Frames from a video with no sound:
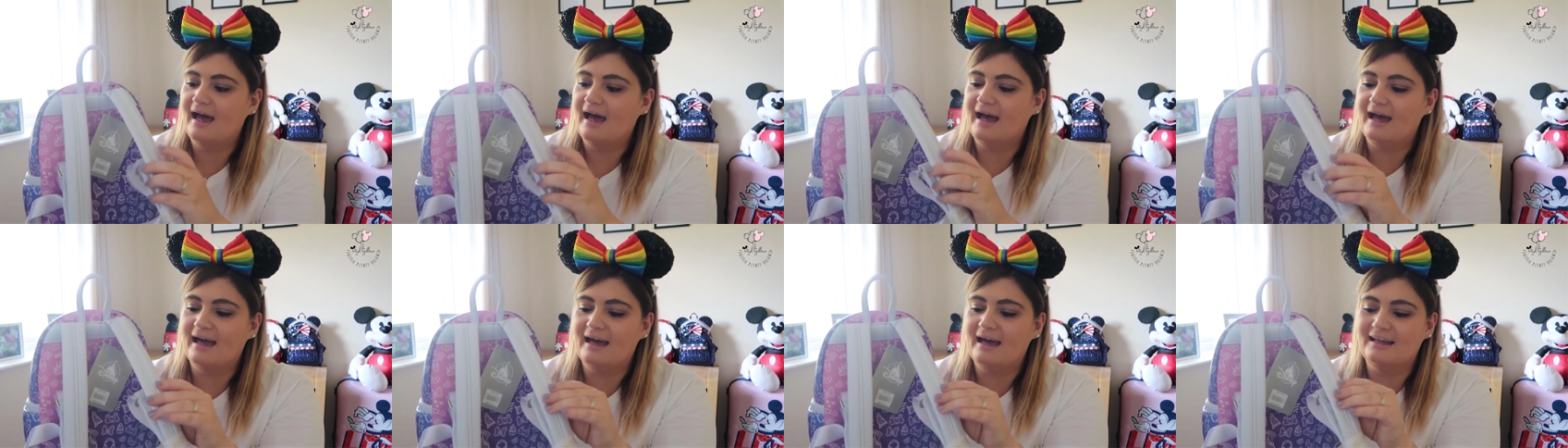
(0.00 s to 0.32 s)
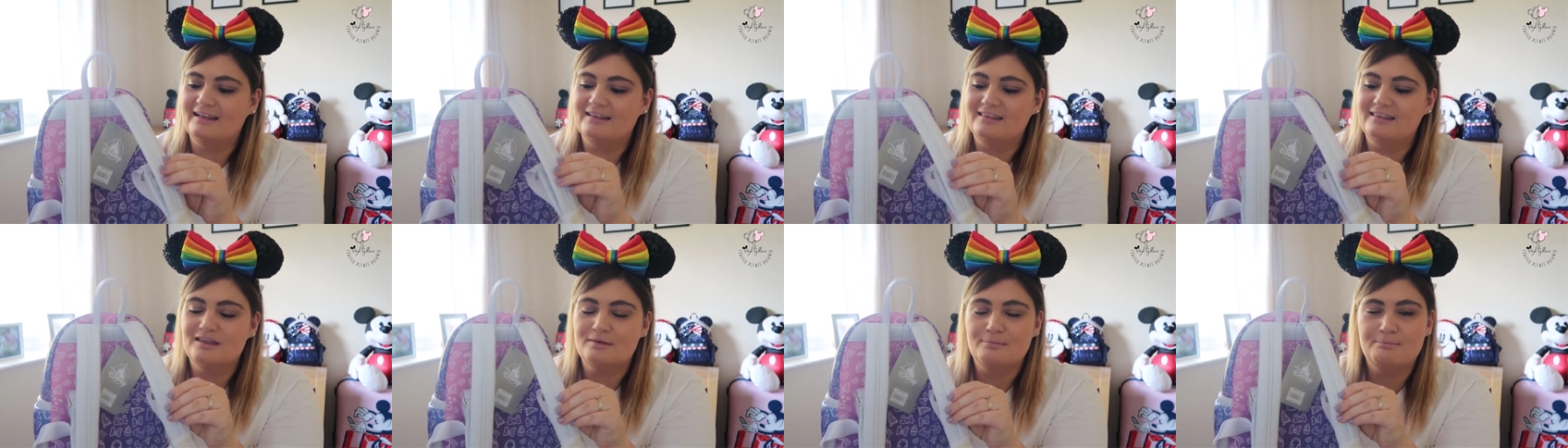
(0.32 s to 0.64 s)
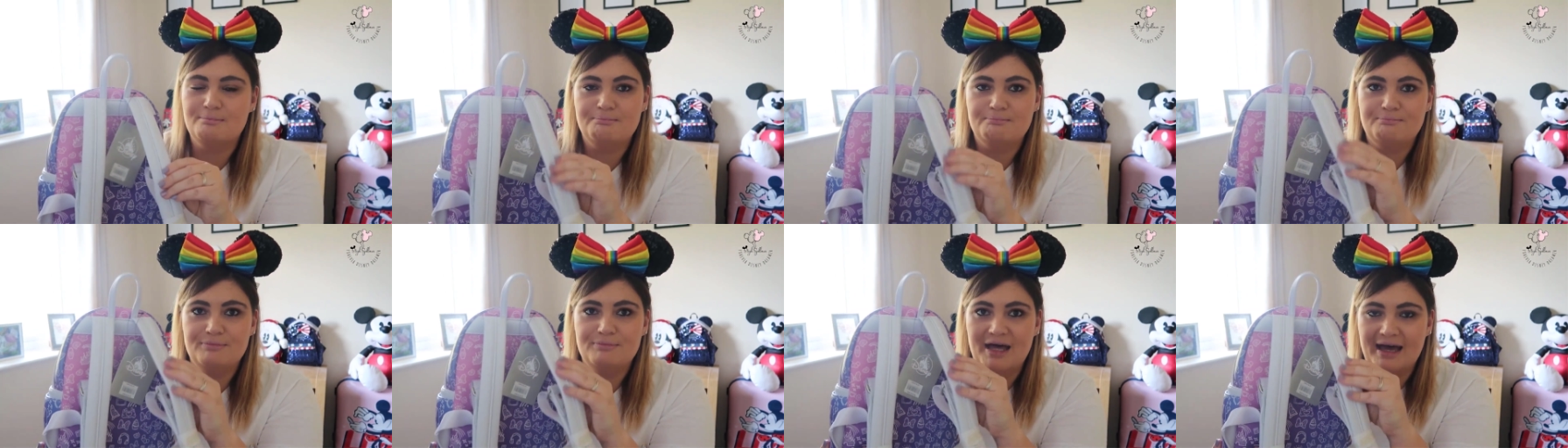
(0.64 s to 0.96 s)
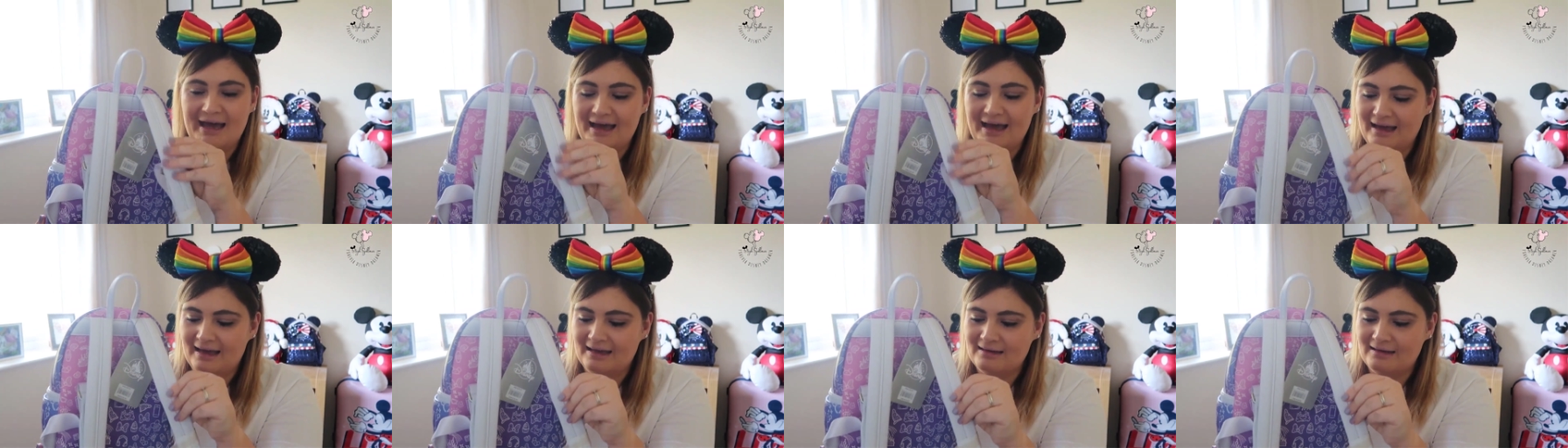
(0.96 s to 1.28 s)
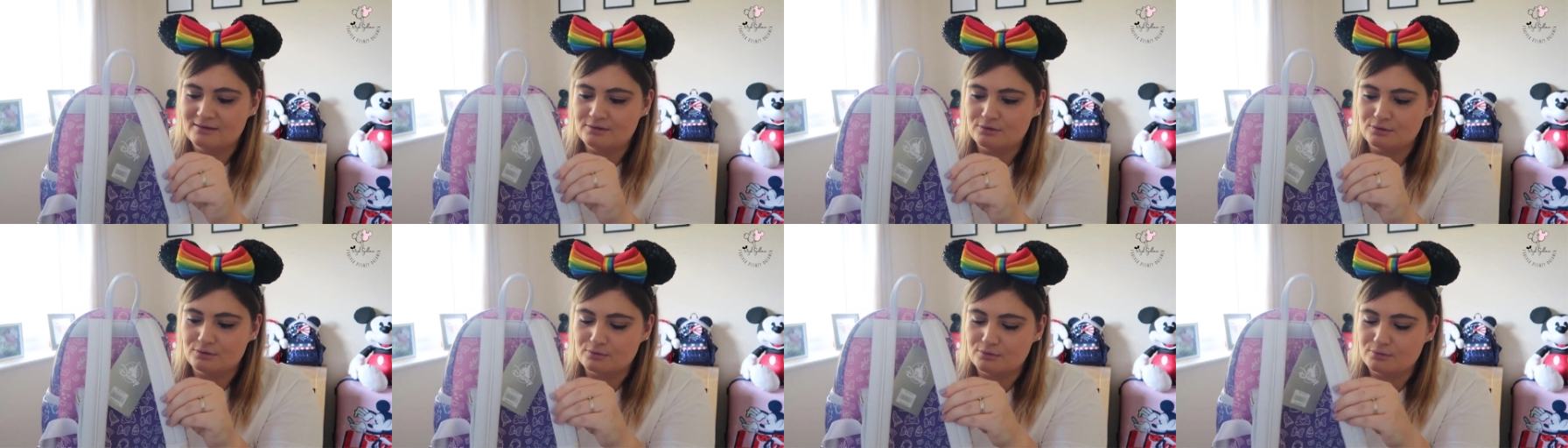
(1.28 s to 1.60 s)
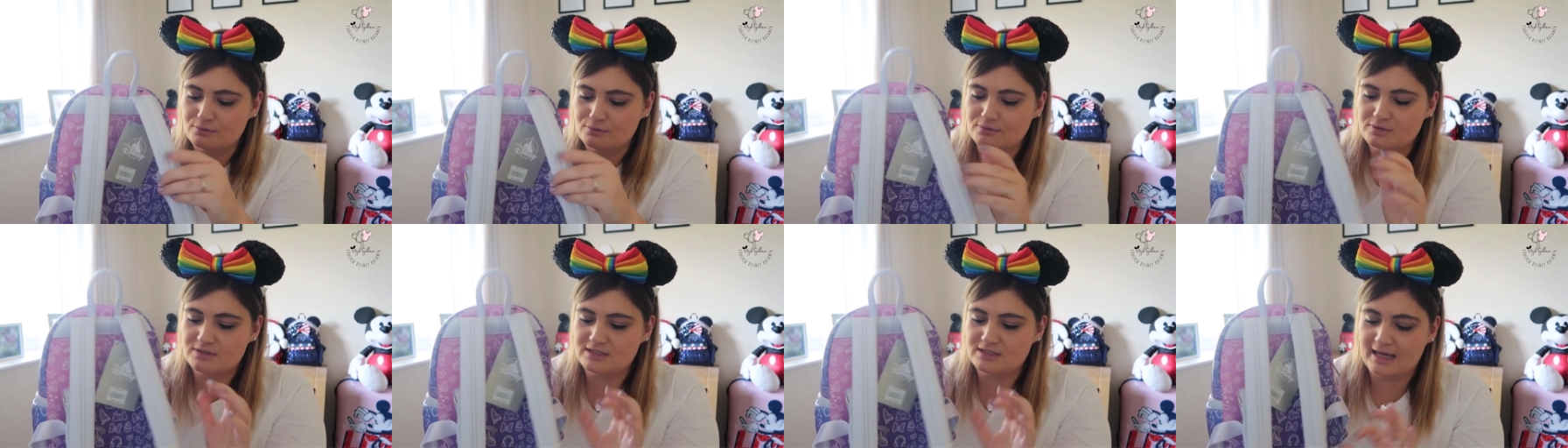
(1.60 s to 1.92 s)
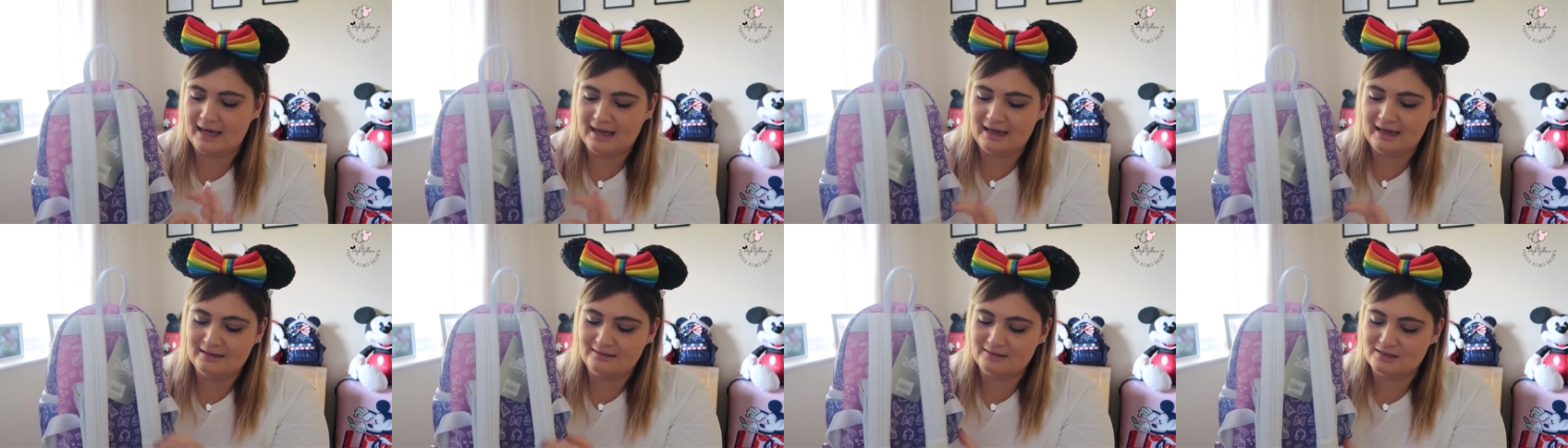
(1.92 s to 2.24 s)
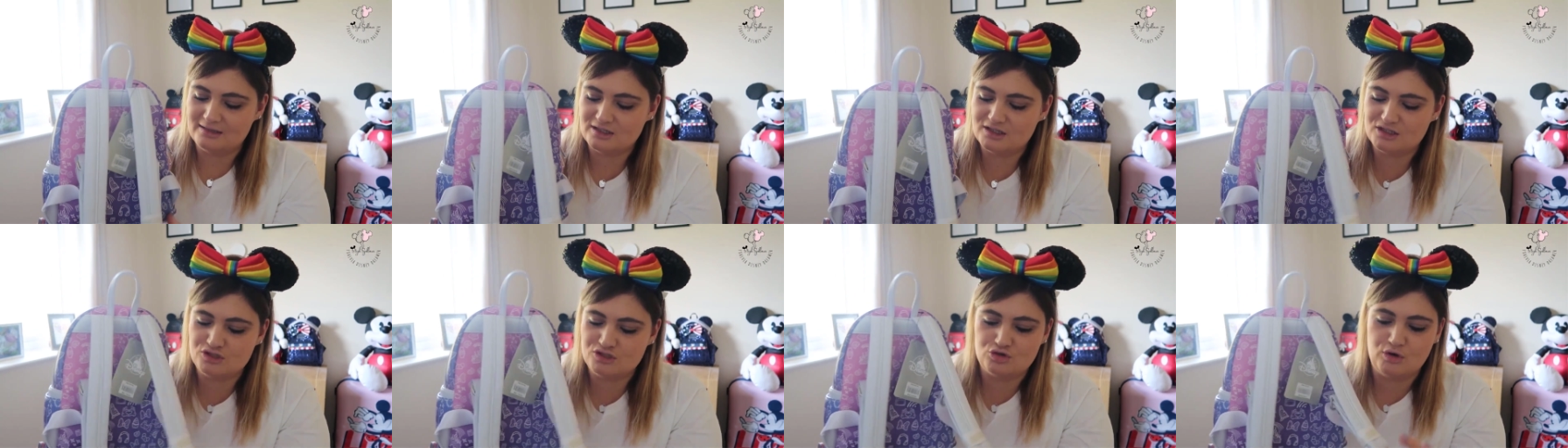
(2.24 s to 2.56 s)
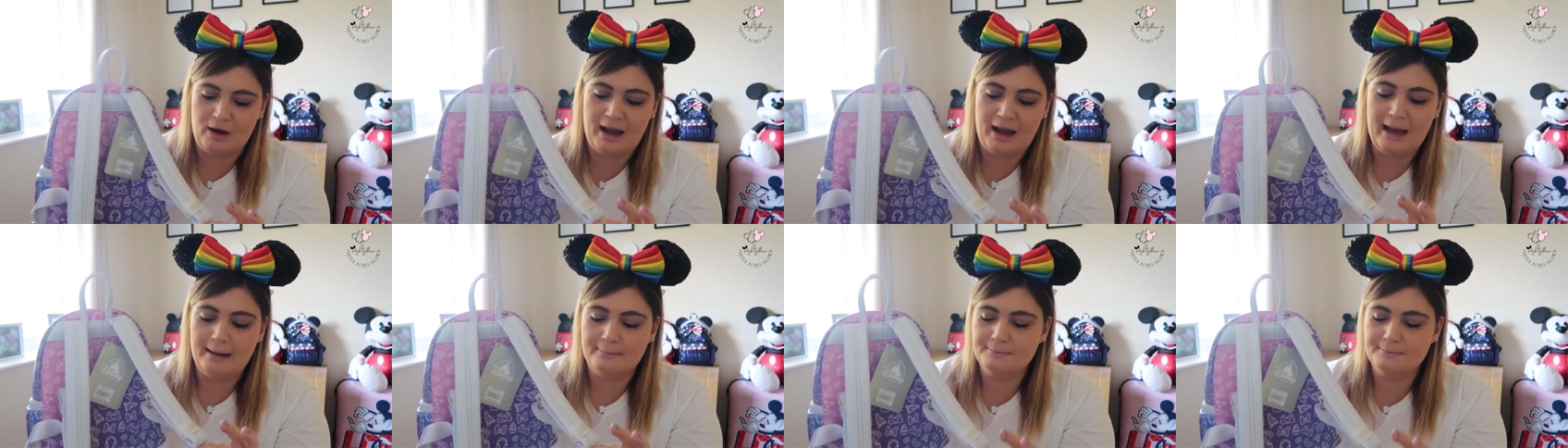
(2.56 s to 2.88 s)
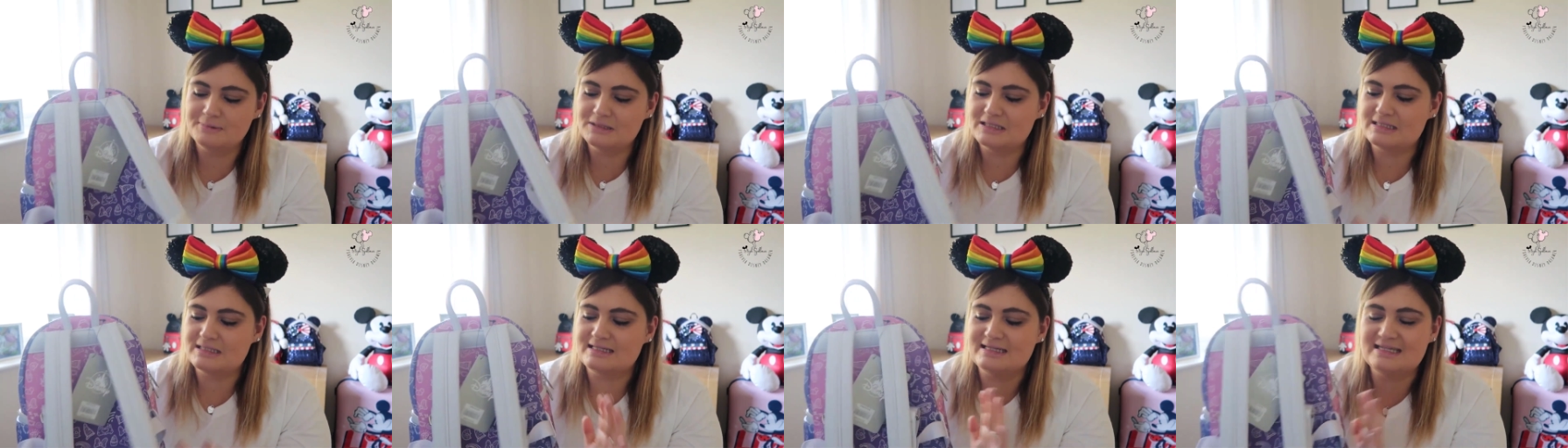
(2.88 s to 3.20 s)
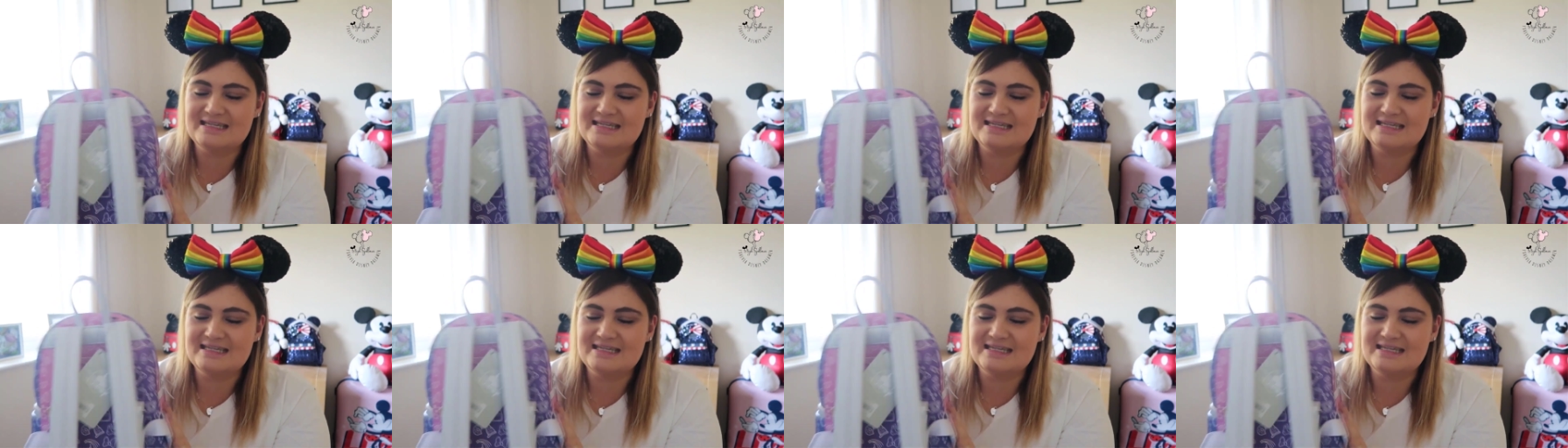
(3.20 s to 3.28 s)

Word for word: and the handles and the straps